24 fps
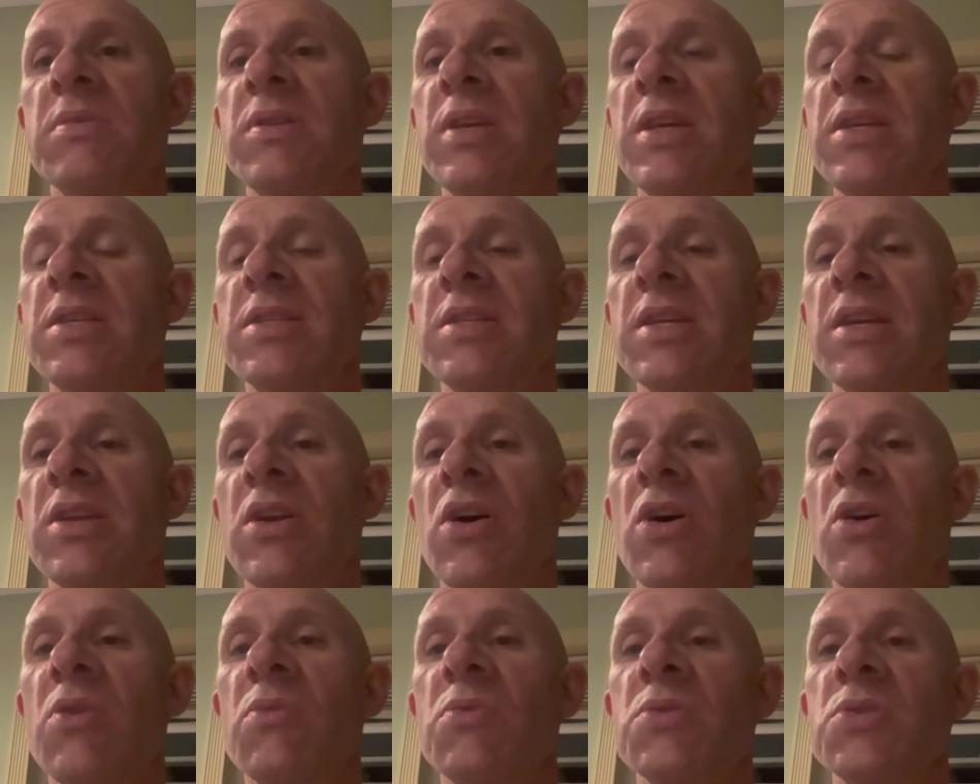He said
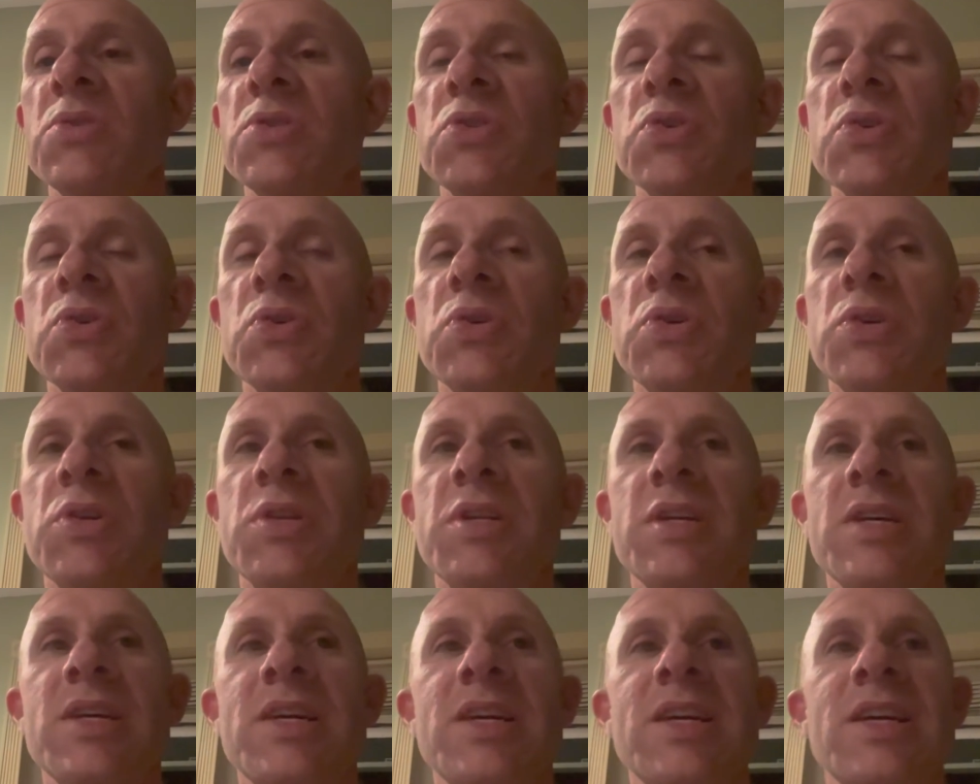all was good,
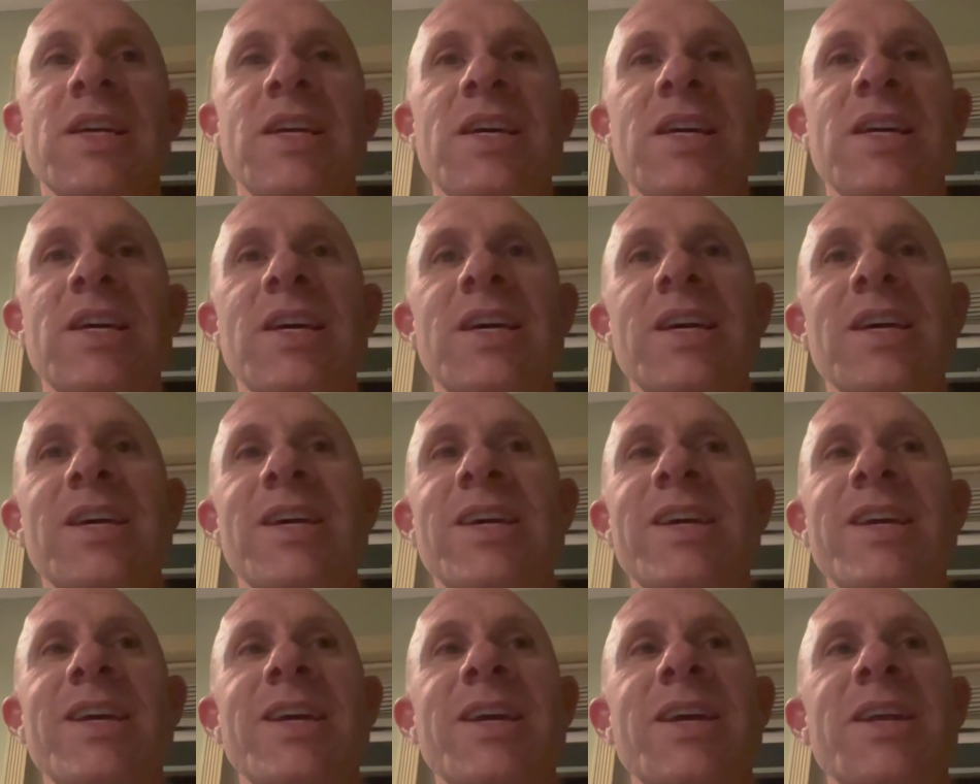
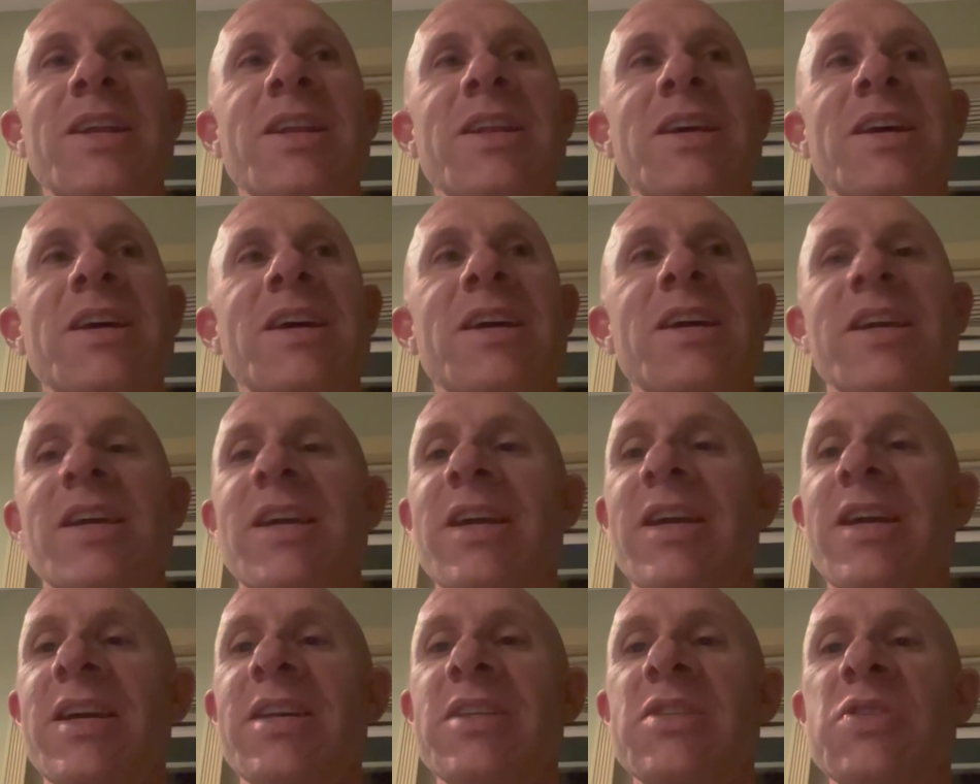and
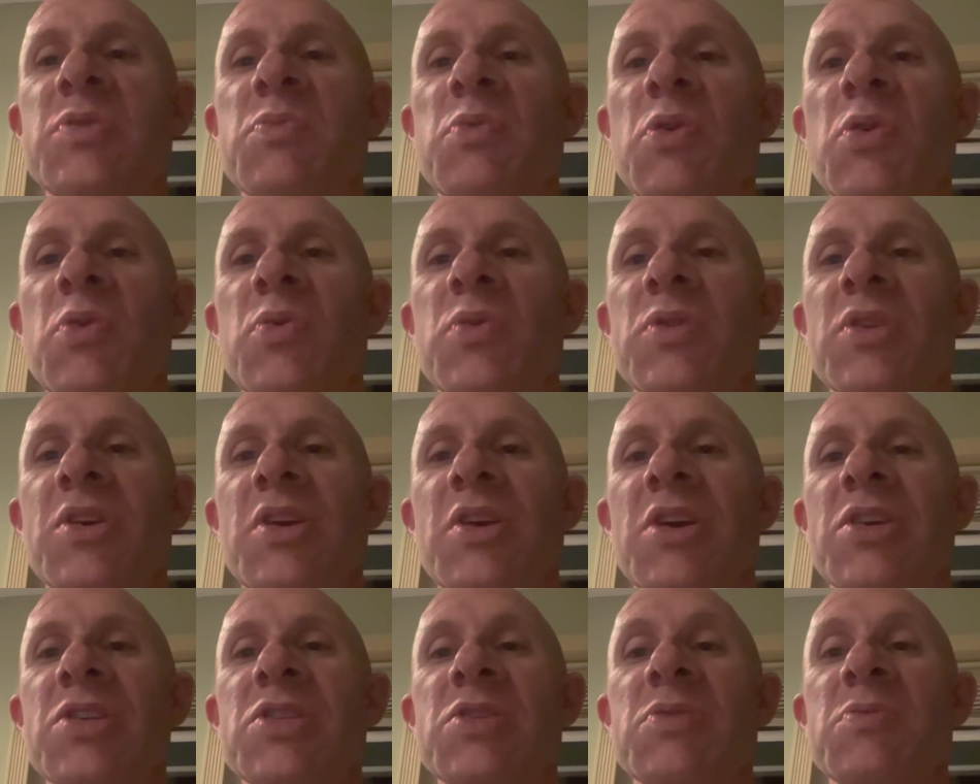I spoke with the
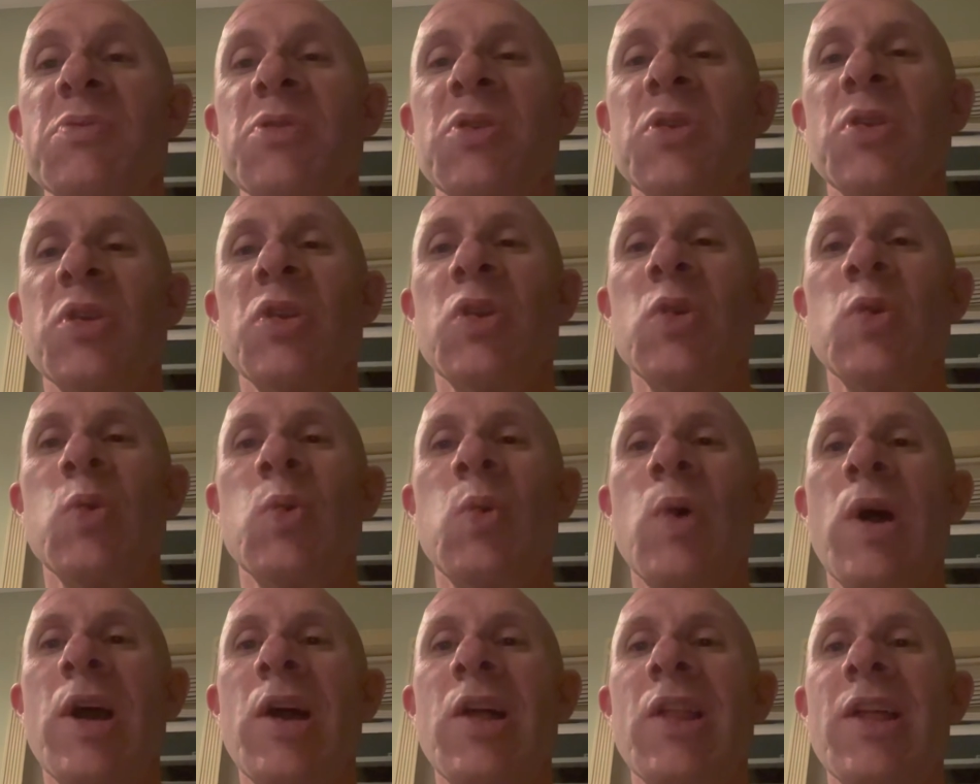customer a little
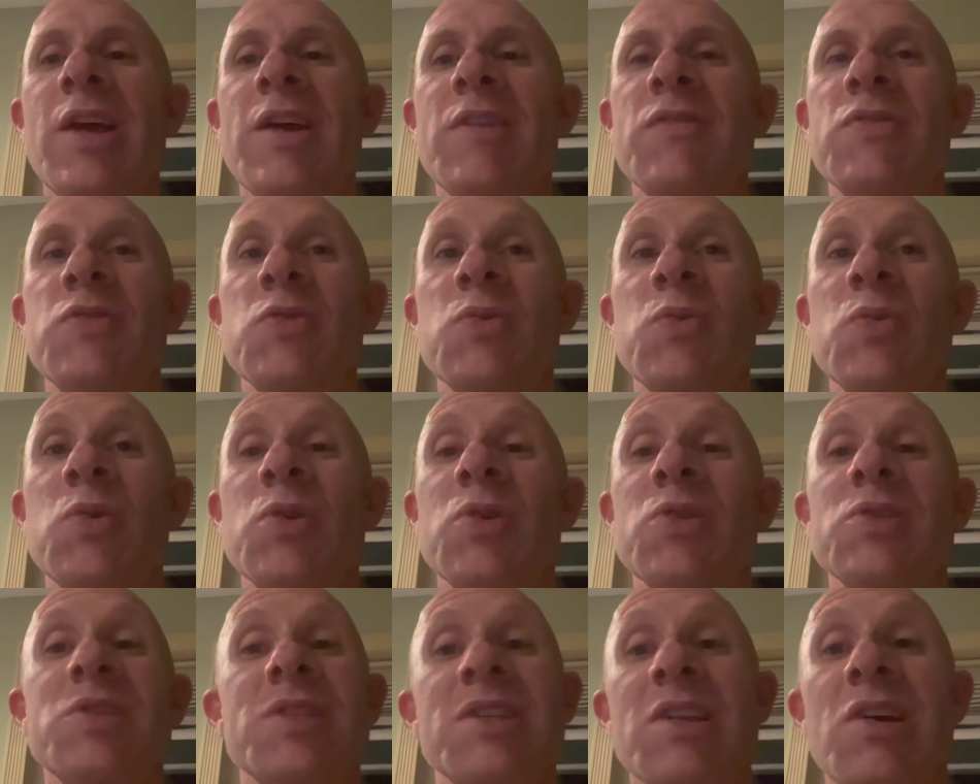while
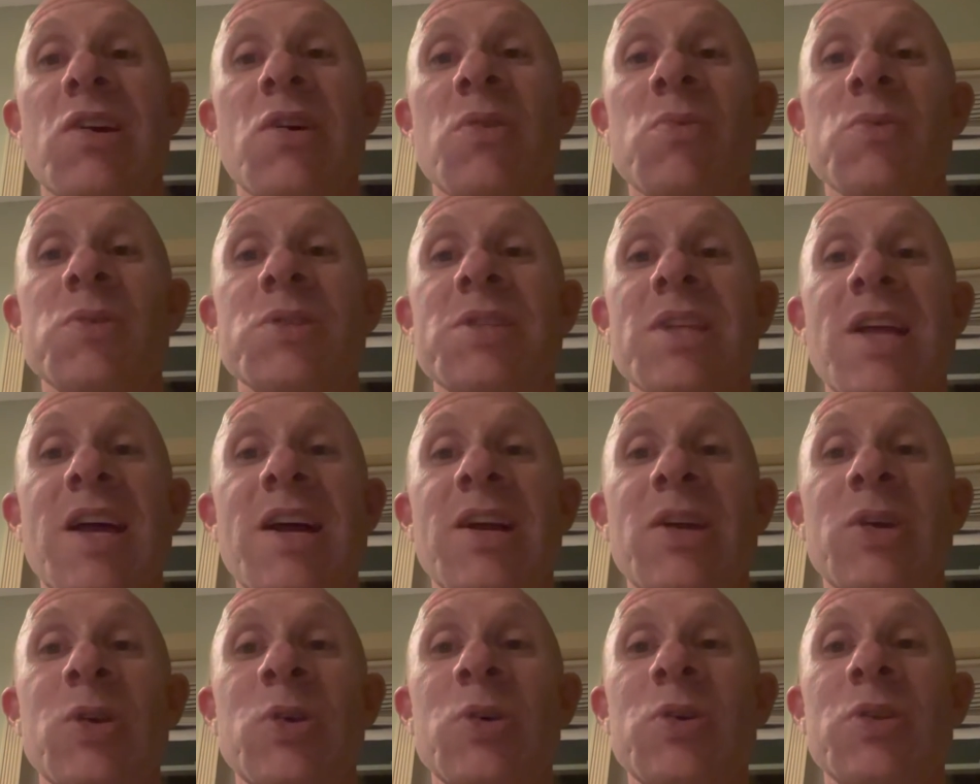afterwards, and all was
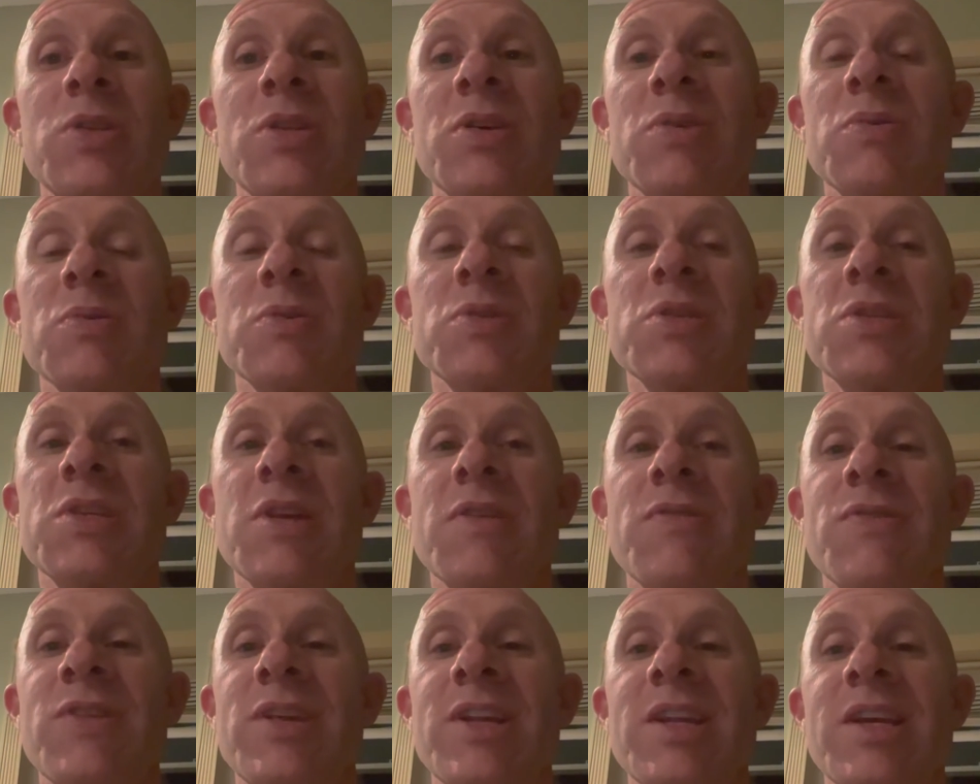not good. There was
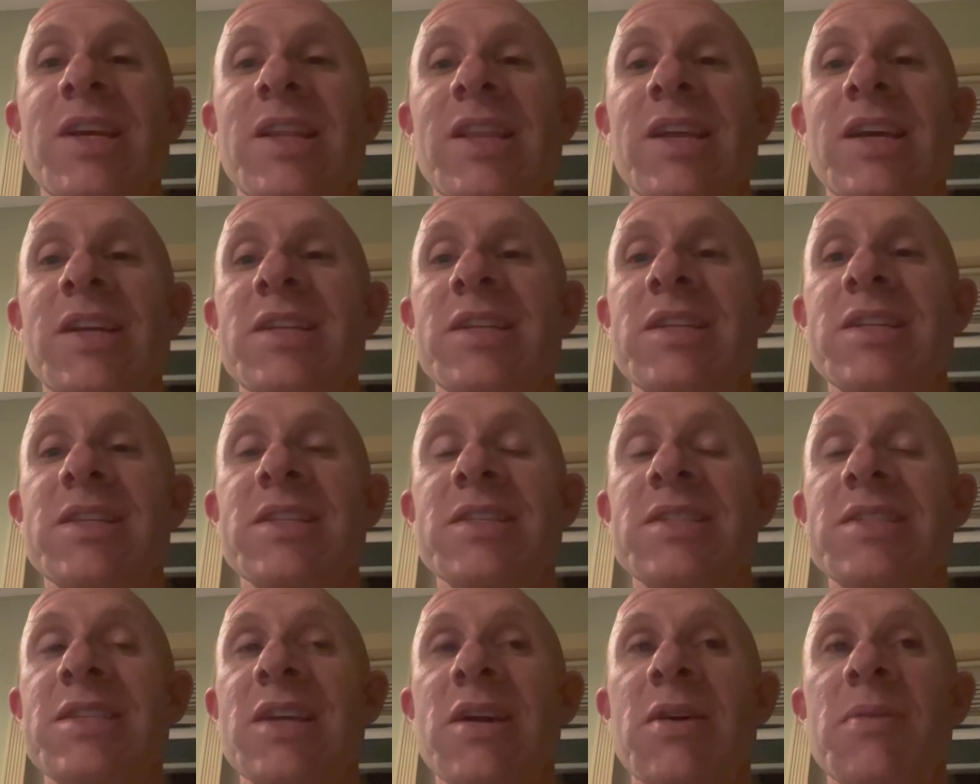stuff he neglected
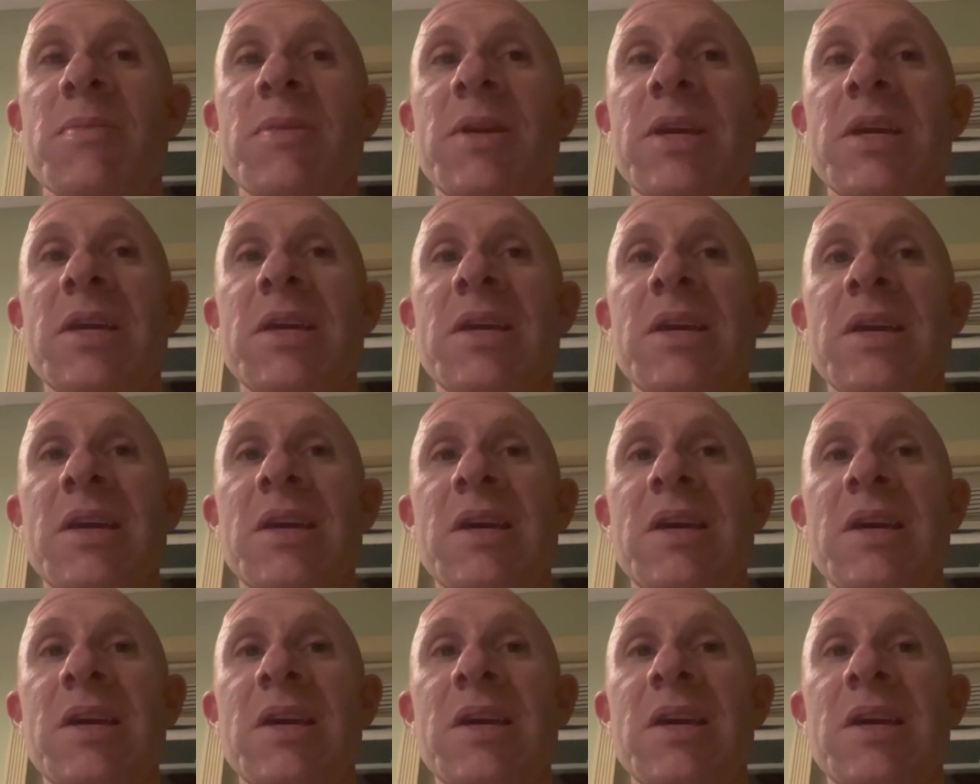to tell me.